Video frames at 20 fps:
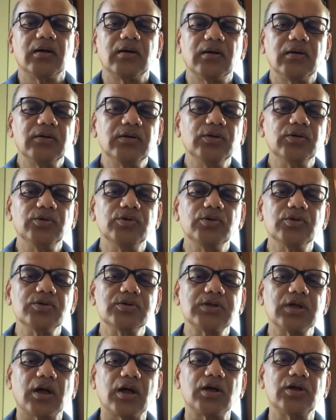you use
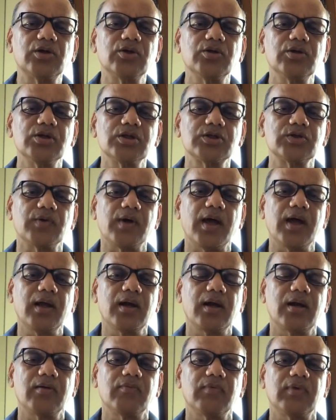a continuous wire,
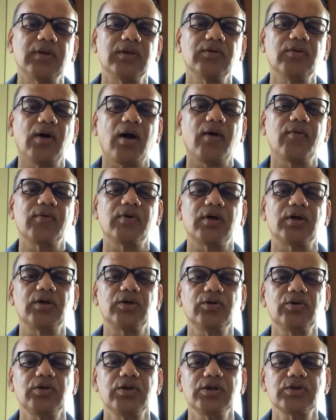and when you have a
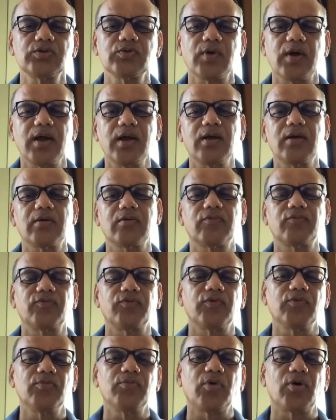continuous wire,
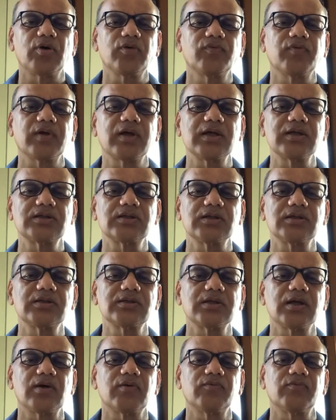few
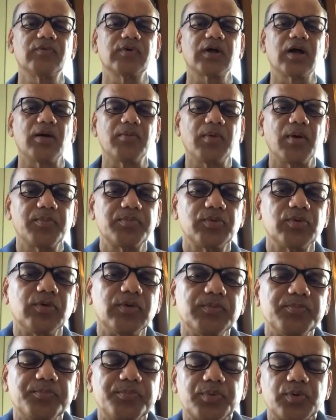modifications have come up to
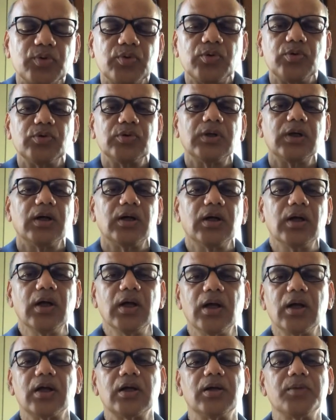improve the
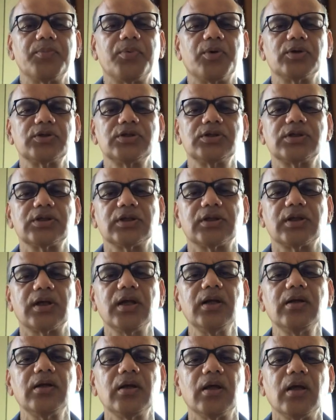deposition
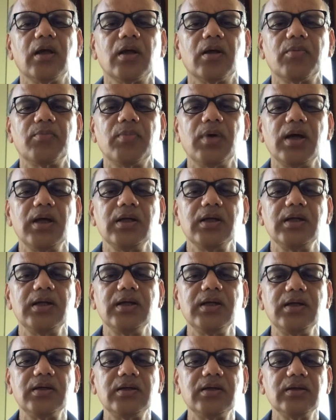rate by
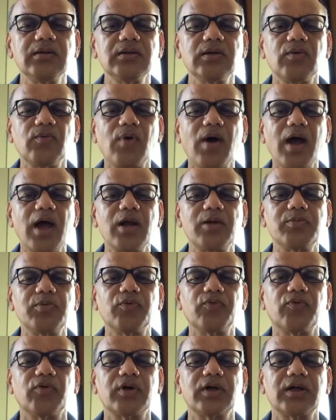heating the wire
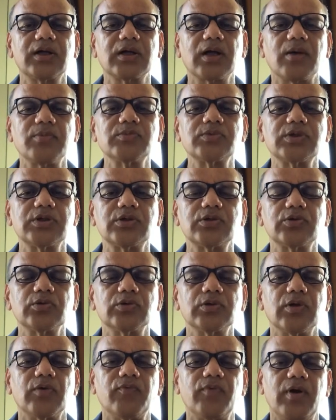before it comes into
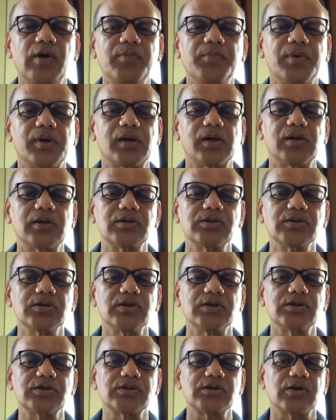the weld puddle. So
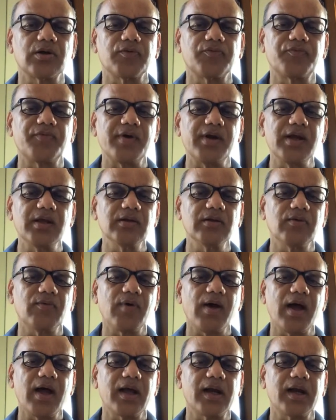instead of feeding the wire